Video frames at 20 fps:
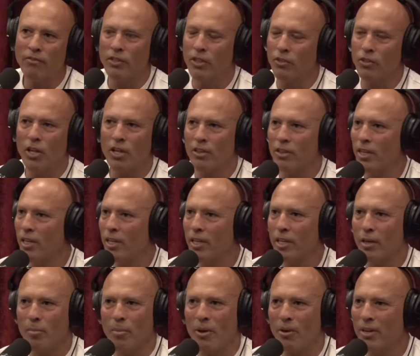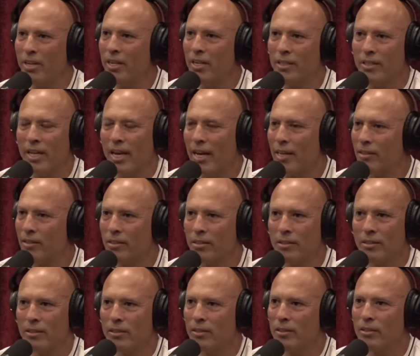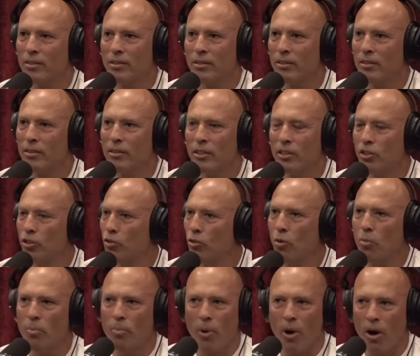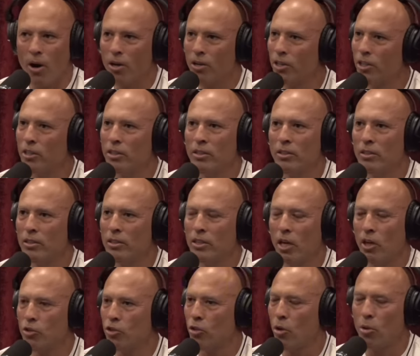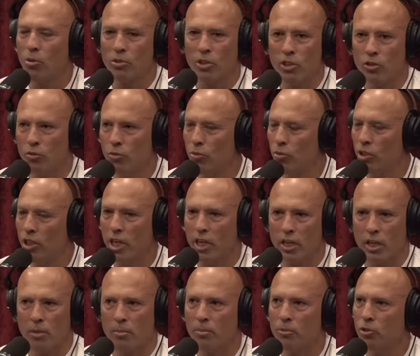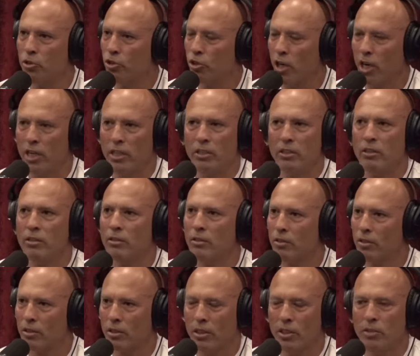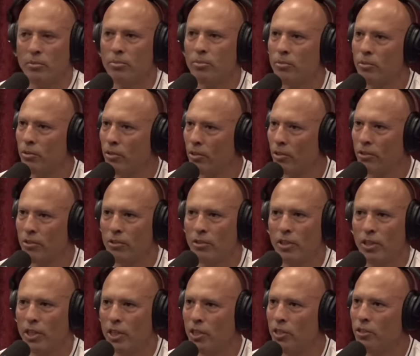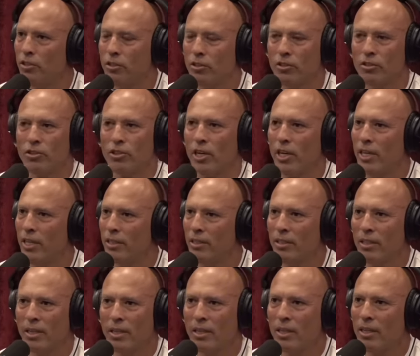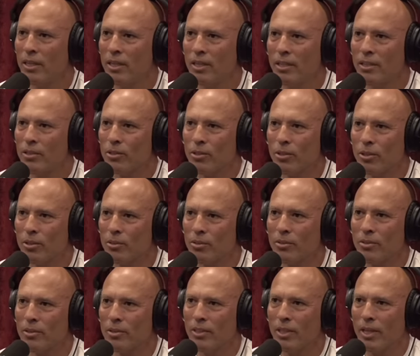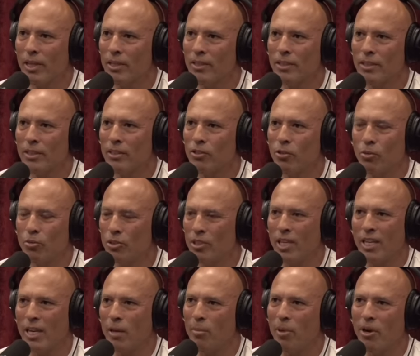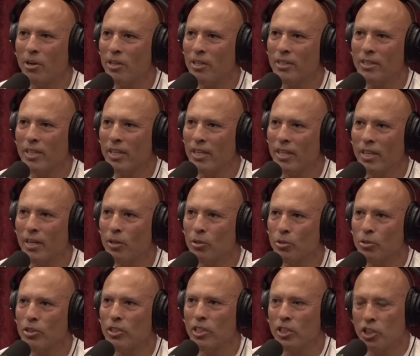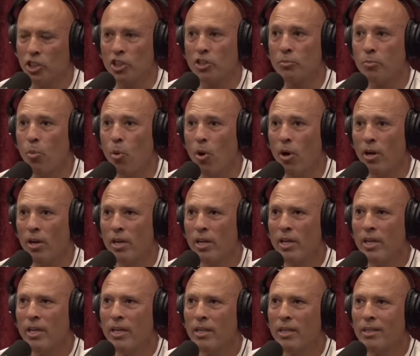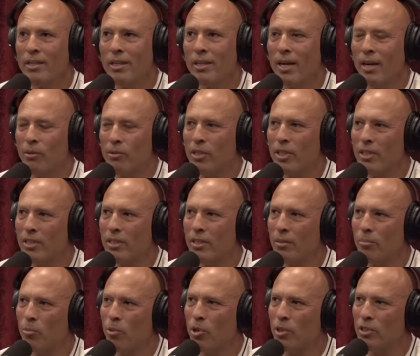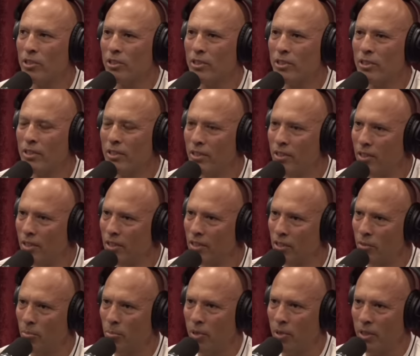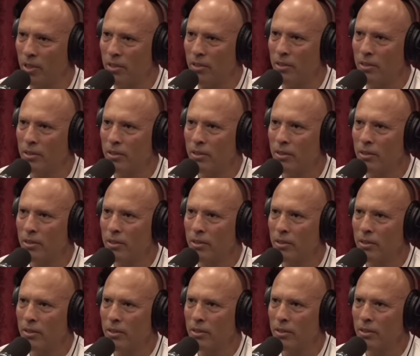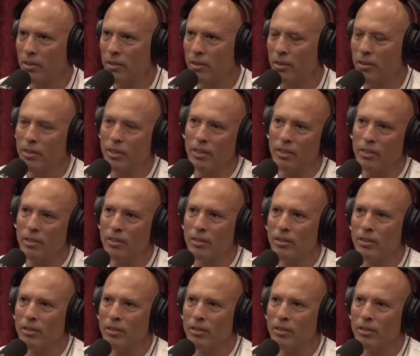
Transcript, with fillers: they're not thinking about any of that. No partying. There's no partying. That's all they do. Get up, train, sleep, eat, train. So yeah, they don't think about anything else. They're just more, I think they're more disciplined than